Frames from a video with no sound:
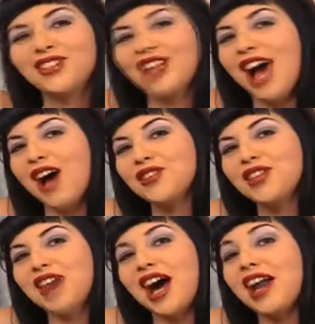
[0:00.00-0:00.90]
was just after
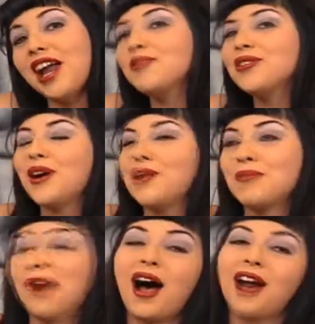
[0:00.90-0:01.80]
that. I was on the
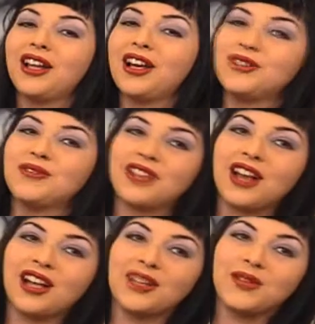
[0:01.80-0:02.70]
prowl. I knew
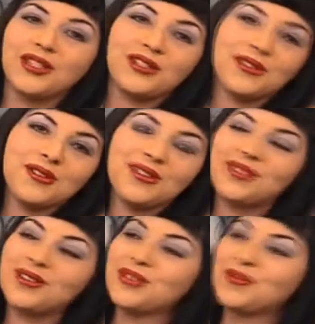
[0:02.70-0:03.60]
exactly what to do. It
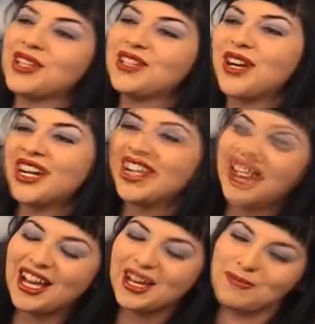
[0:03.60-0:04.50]
was really
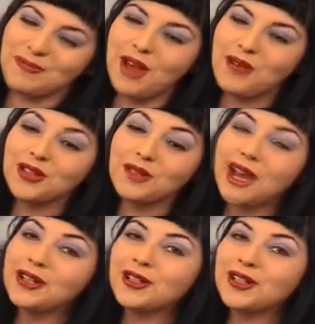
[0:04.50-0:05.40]
funny. I was a
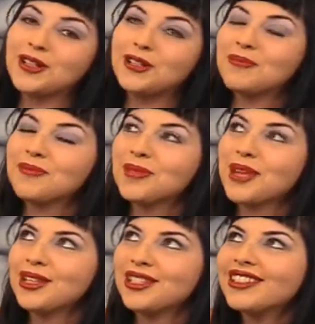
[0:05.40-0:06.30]
bad girl.
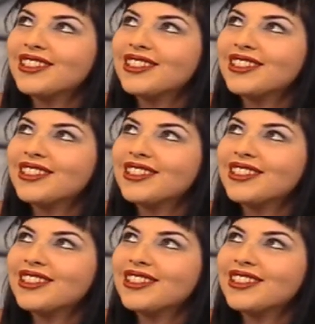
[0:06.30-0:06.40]
Yes.